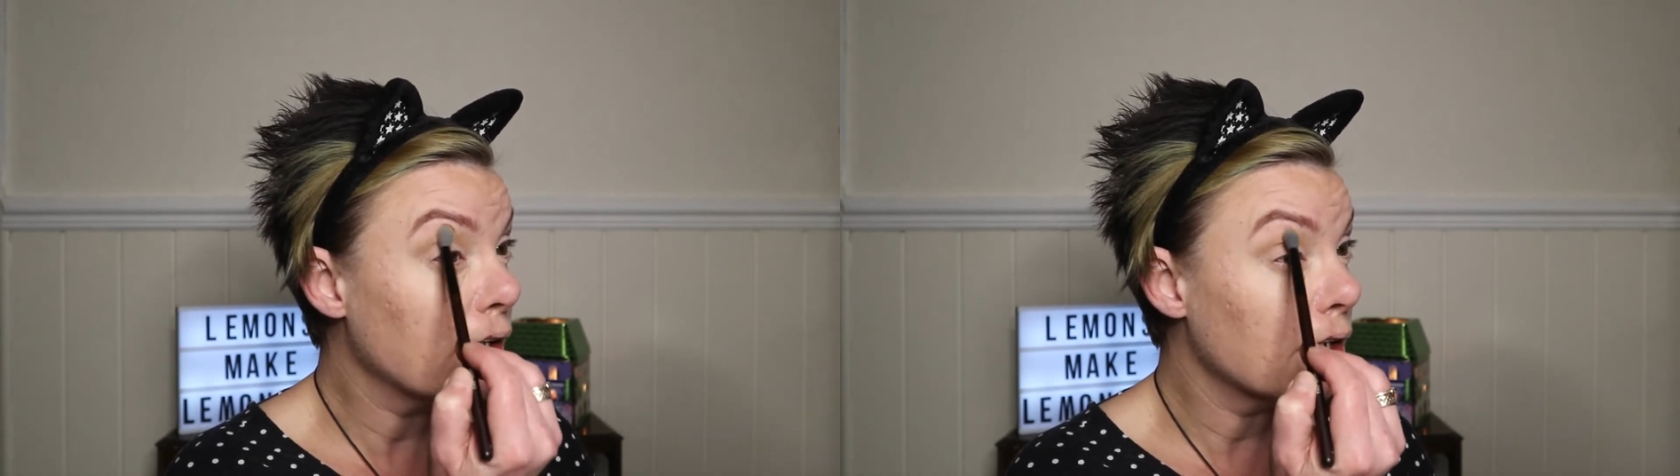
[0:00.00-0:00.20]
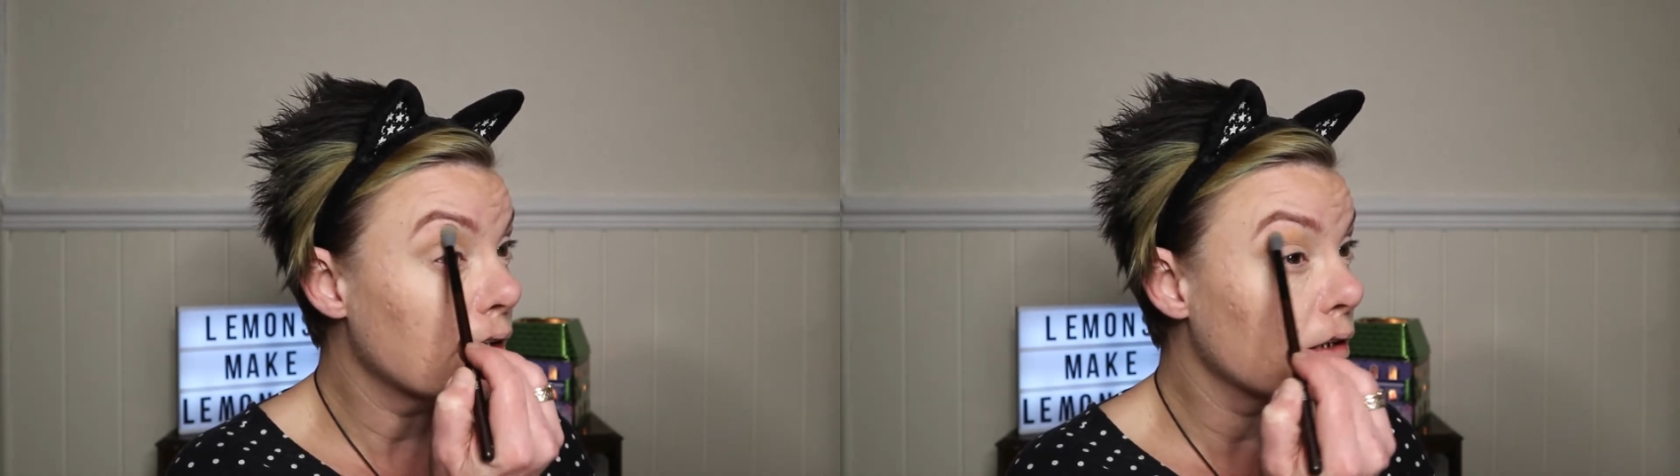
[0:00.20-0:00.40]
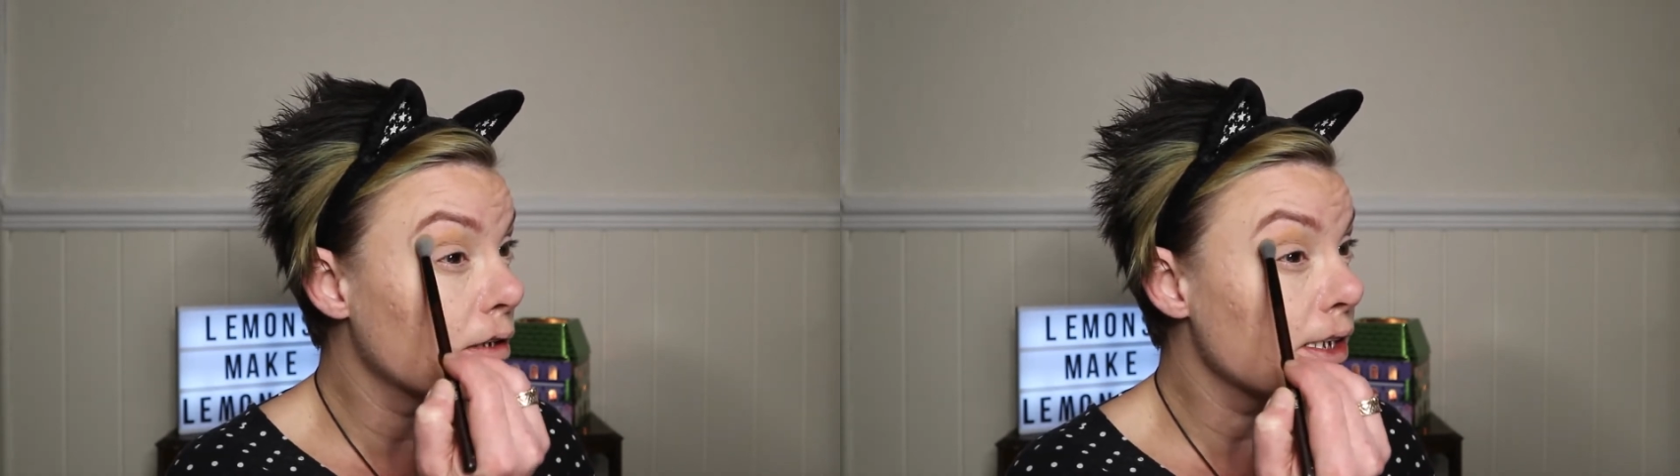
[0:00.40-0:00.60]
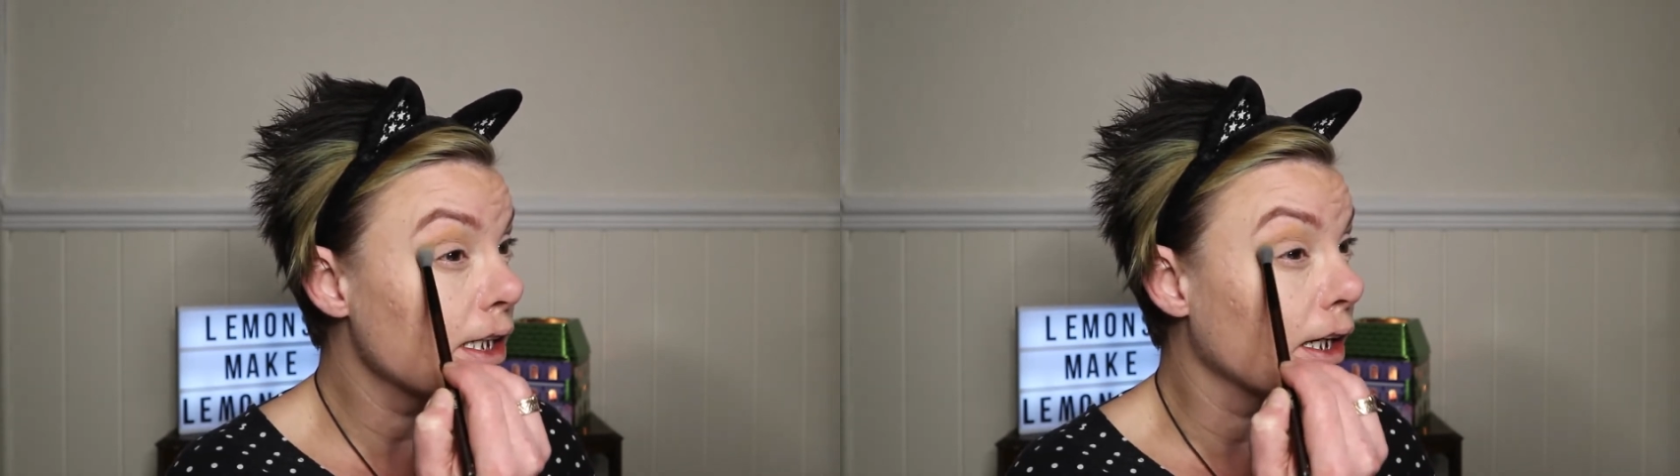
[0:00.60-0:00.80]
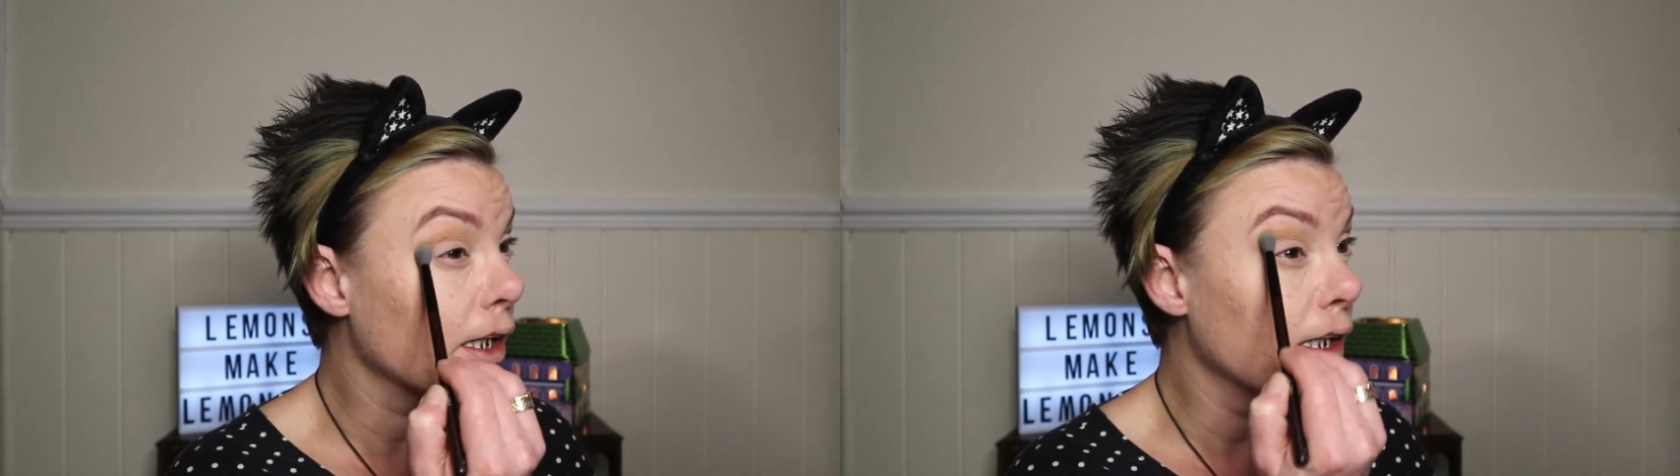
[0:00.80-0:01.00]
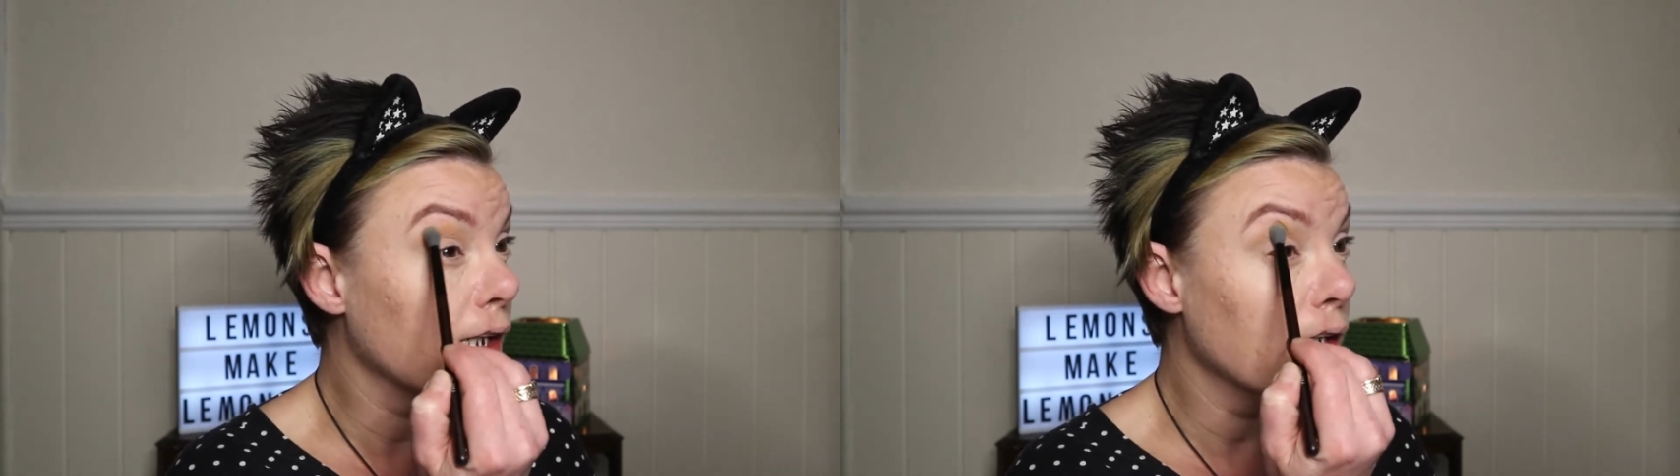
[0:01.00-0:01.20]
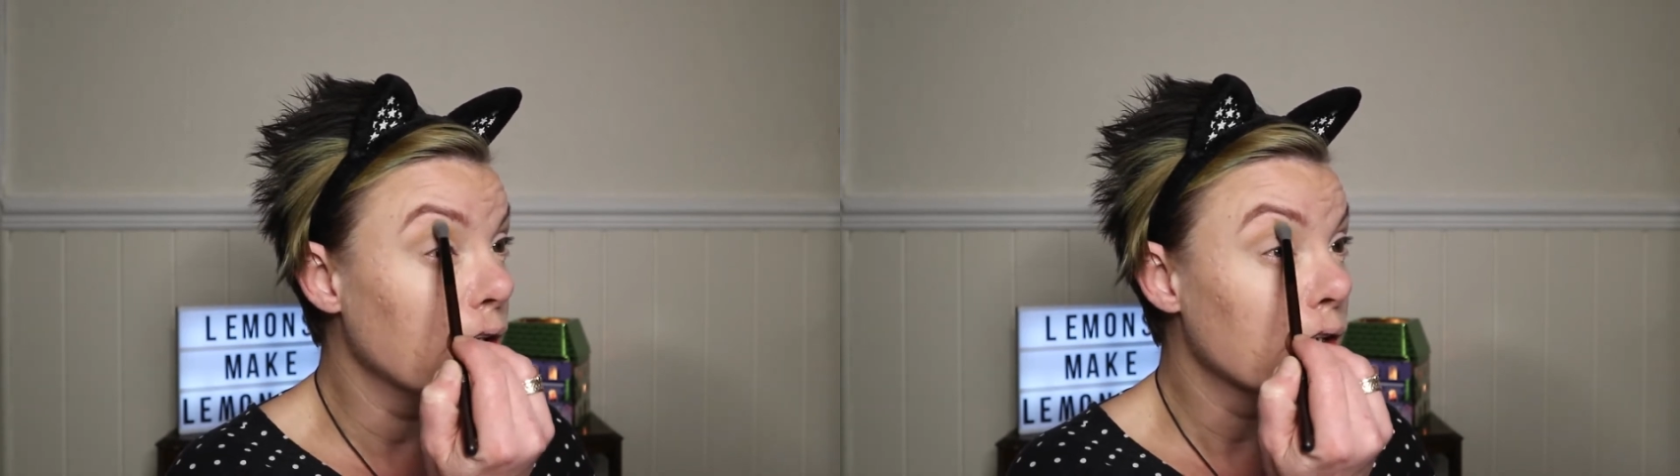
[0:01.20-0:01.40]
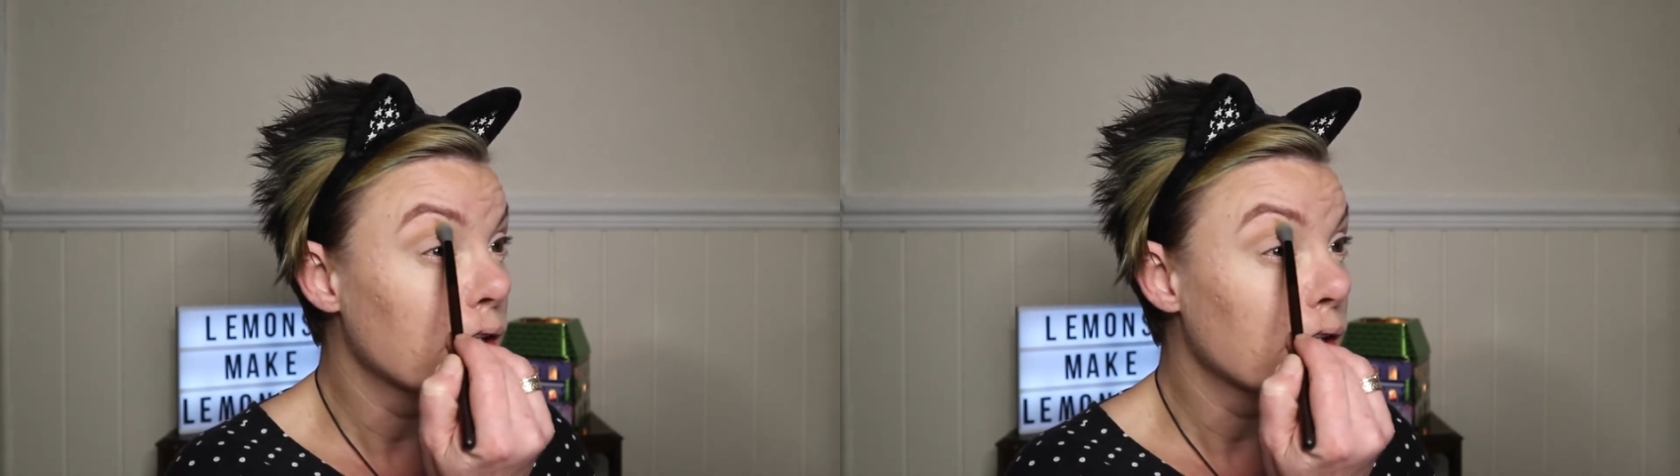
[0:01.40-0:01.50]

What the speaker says: a little tacky,